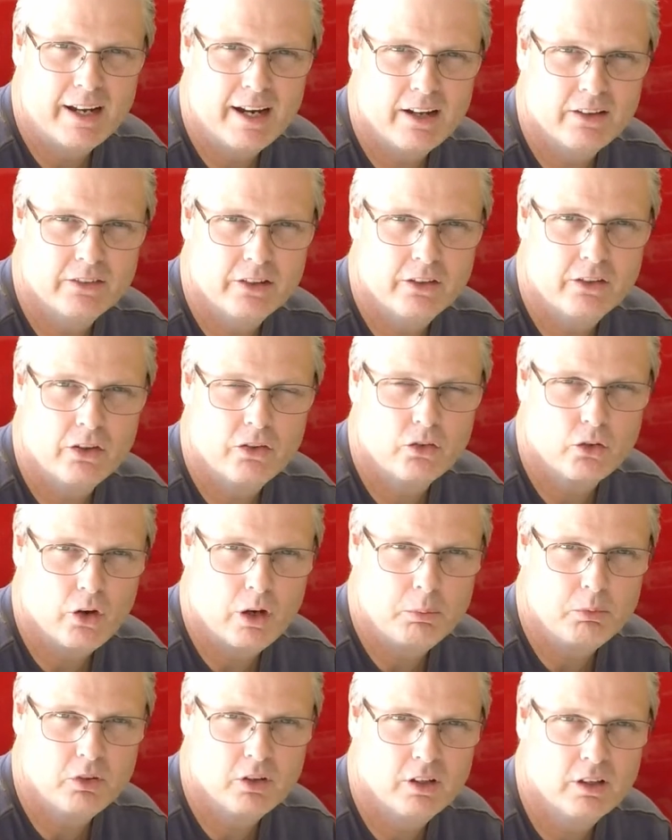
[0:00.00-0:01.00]
down in the
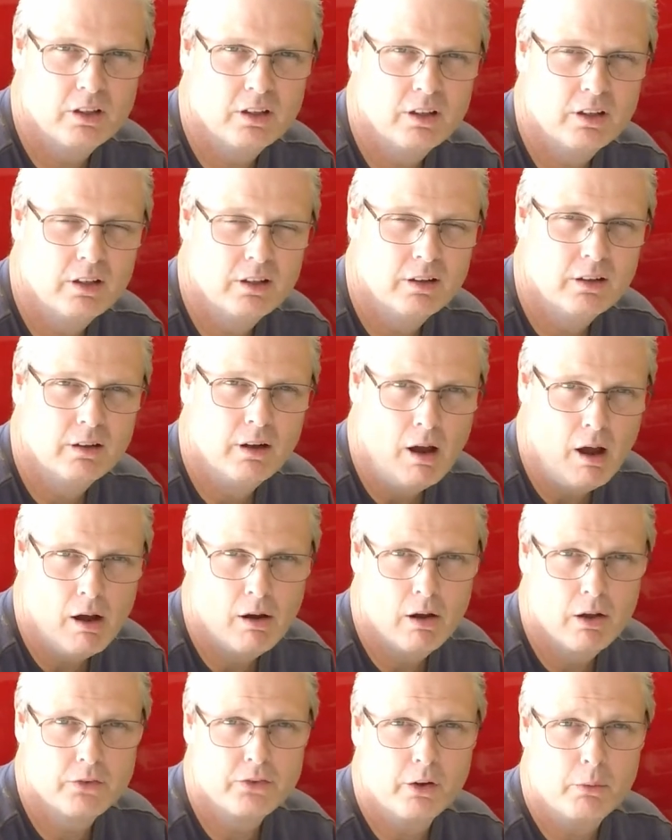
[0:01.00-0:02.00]
description.
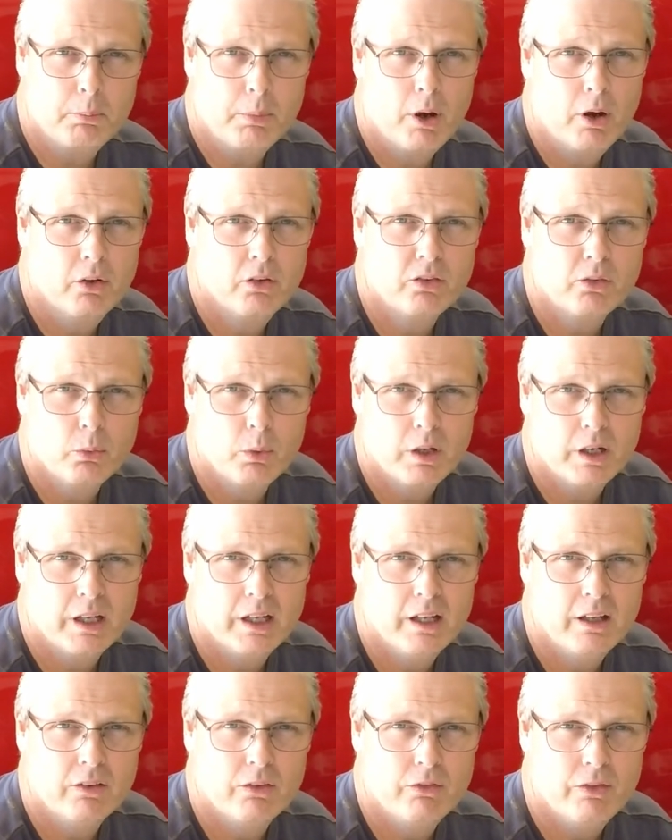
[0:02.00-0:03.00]
I'll also post one
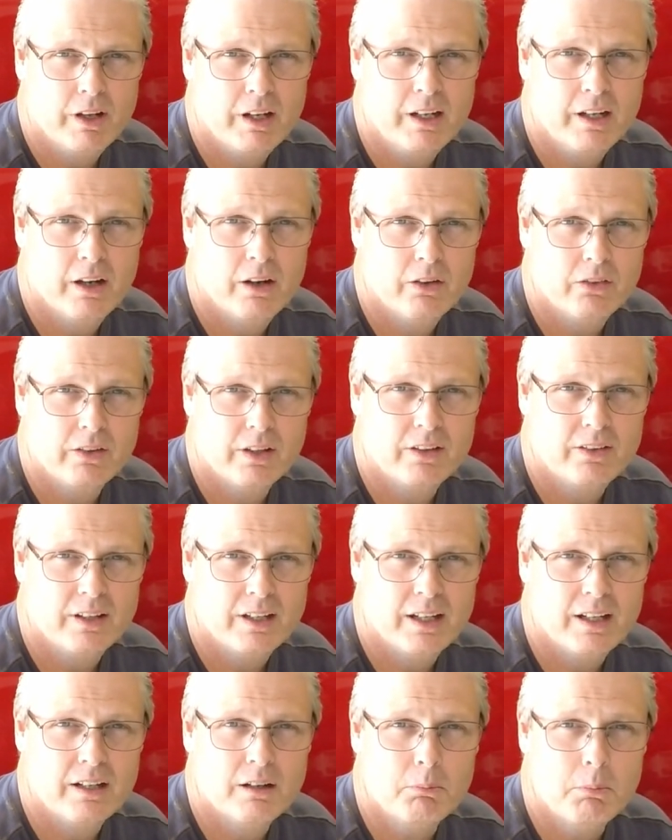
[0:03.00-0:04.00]
of his videos at
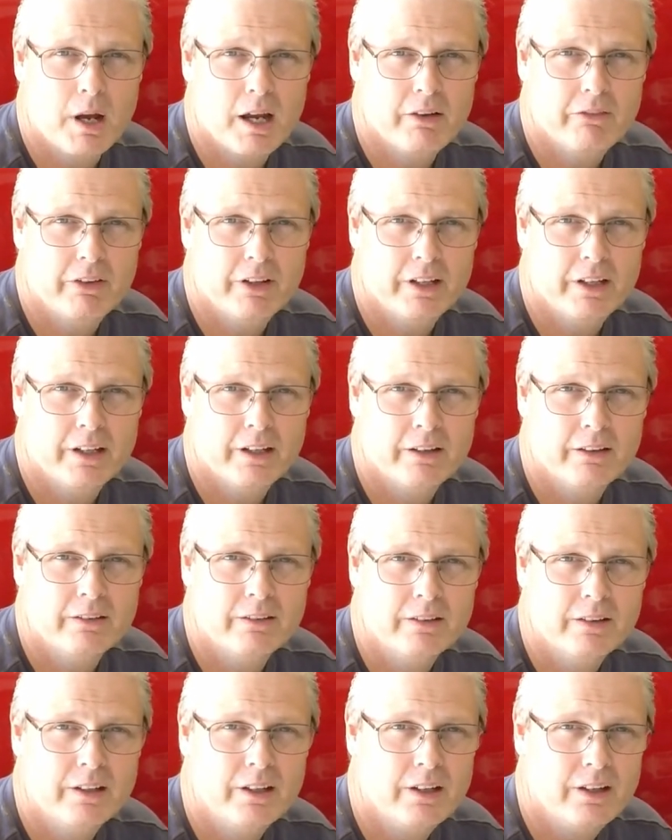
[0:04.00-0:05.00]
the end of my video.
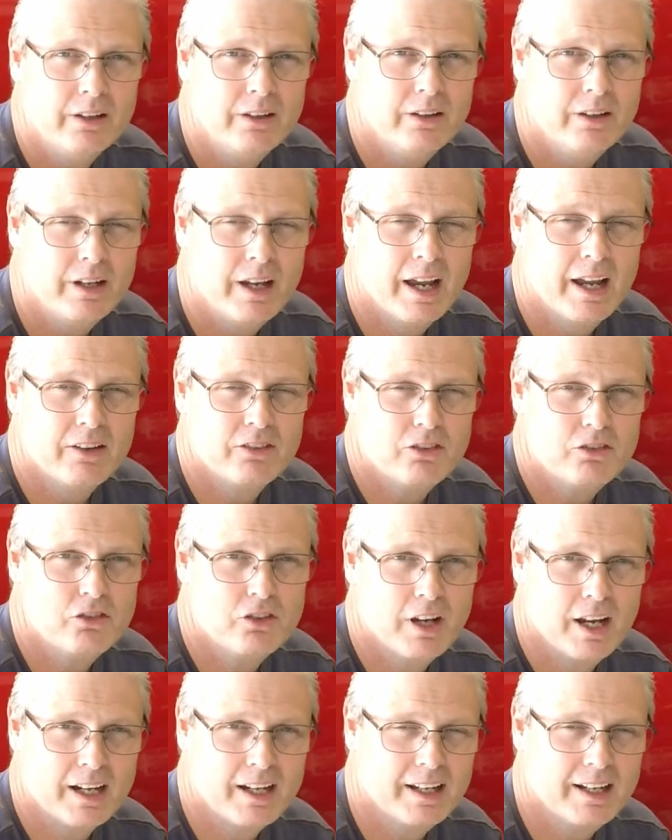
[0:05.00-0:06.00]
You guys
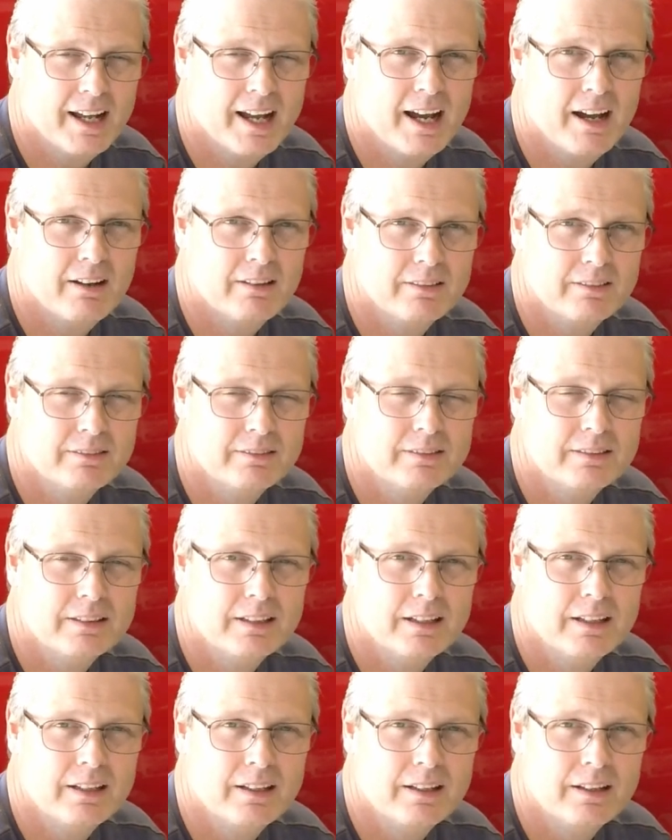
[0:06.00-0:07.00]
check it out.
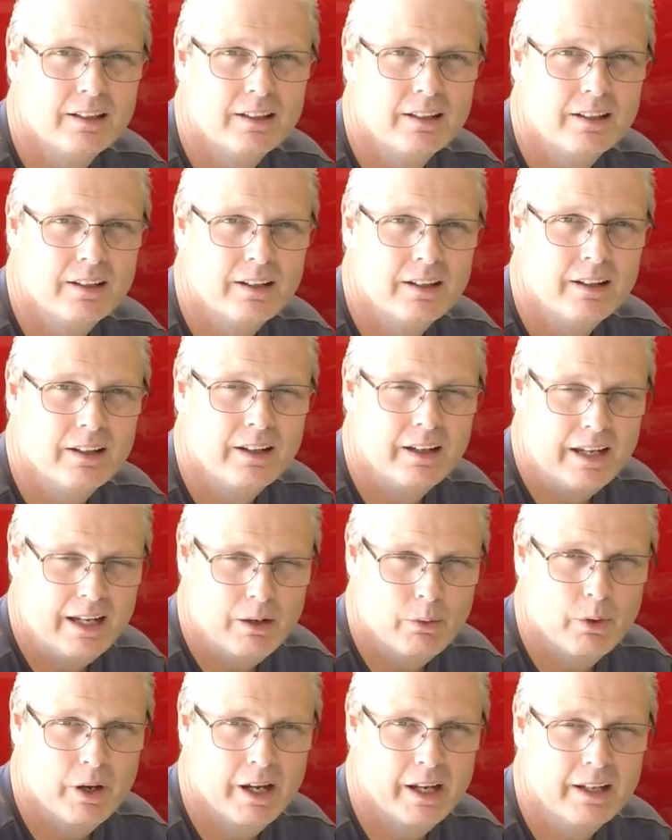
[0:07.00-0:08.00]

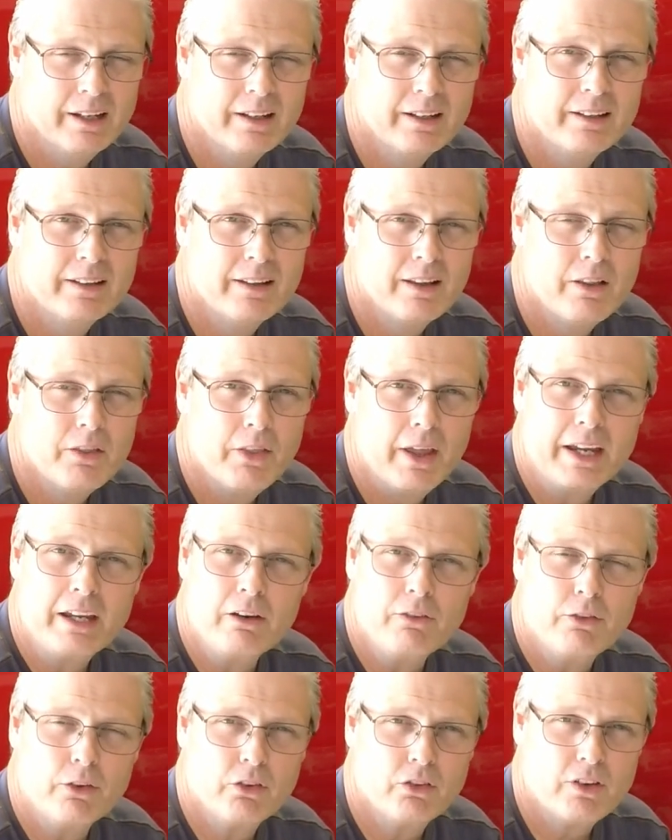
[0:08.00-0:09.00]
Anyway, thank
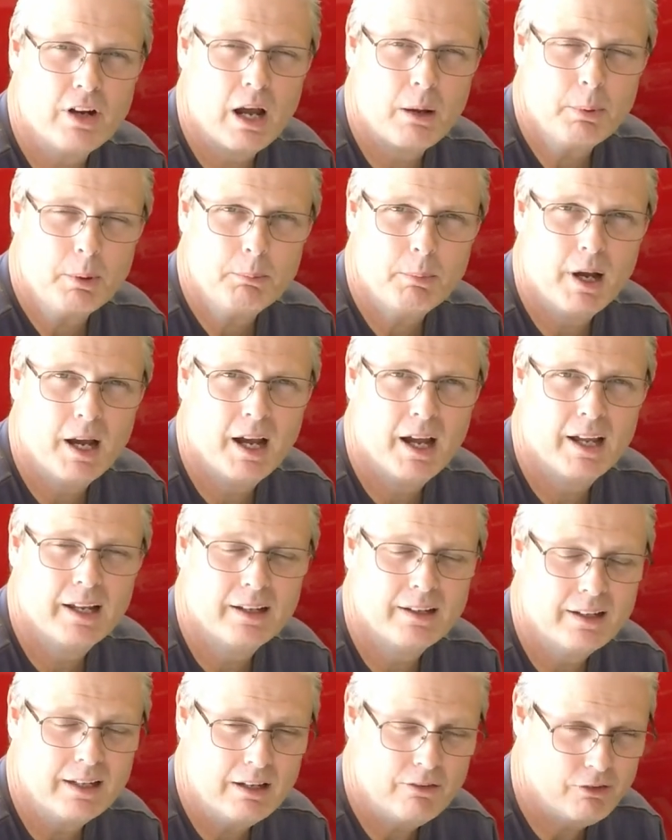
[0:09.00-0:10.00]
you for stopping
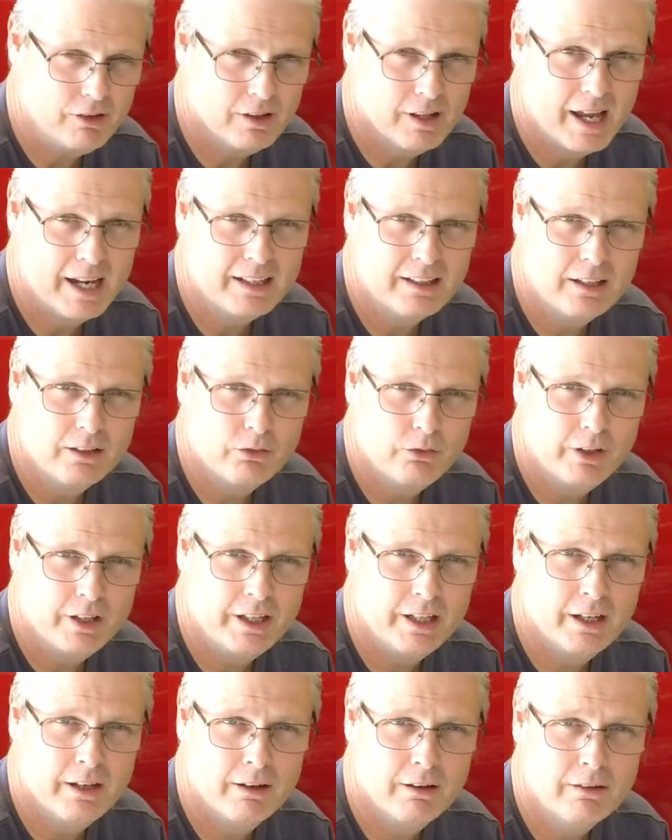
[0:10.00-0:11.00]
by. If you like this
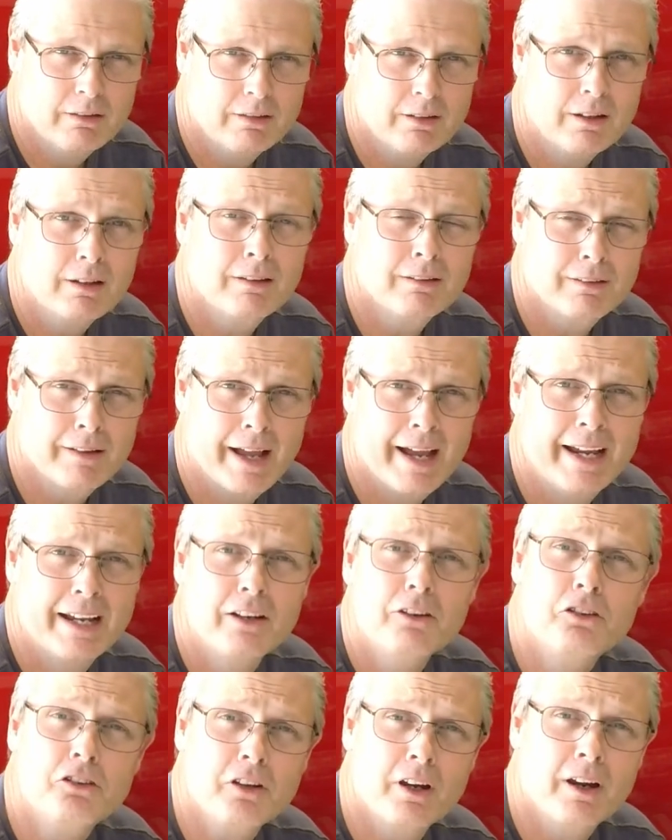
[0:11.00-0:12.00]
video,
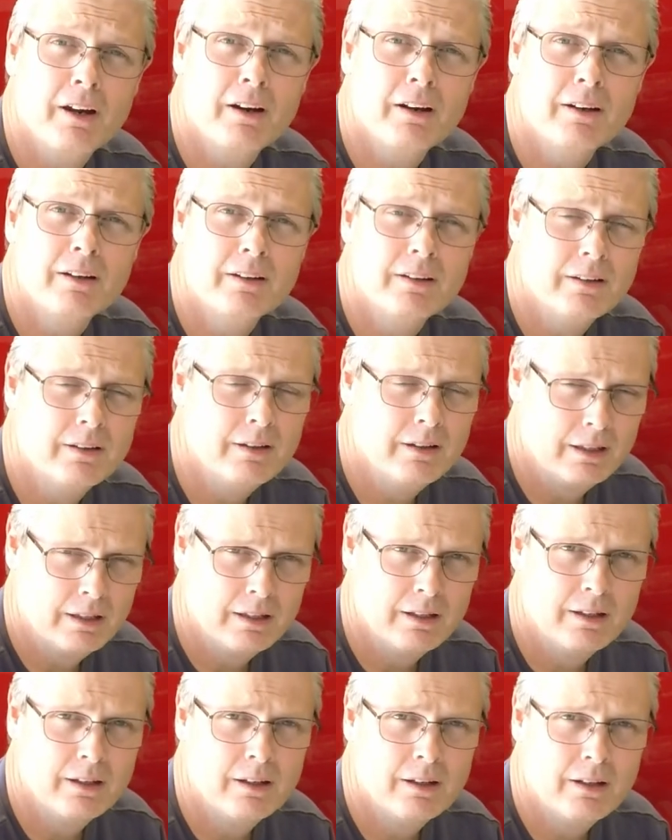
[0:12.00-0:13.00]
like, share,
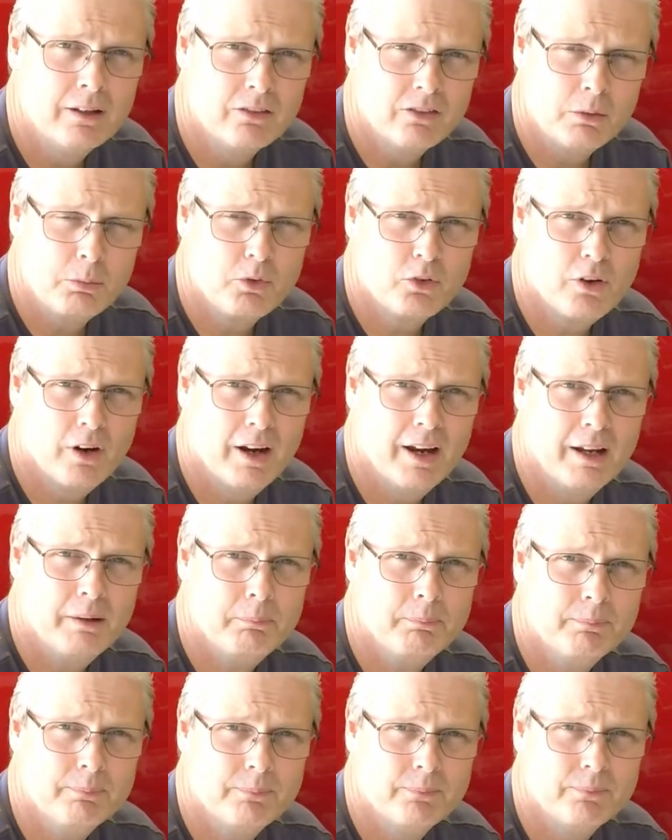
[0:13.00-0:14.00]

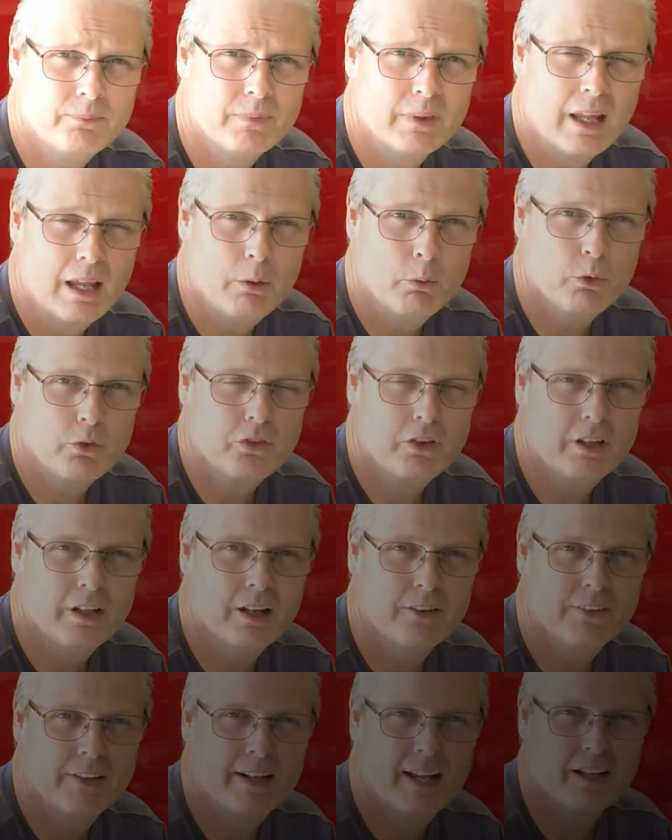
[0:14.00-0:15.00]
subscribe, and we'll see you
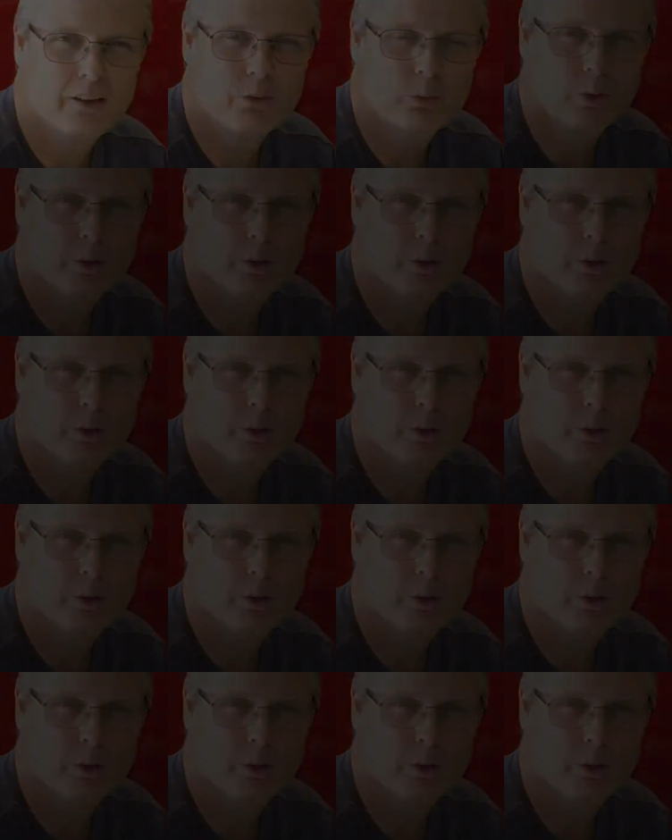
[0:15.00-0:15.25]
on the next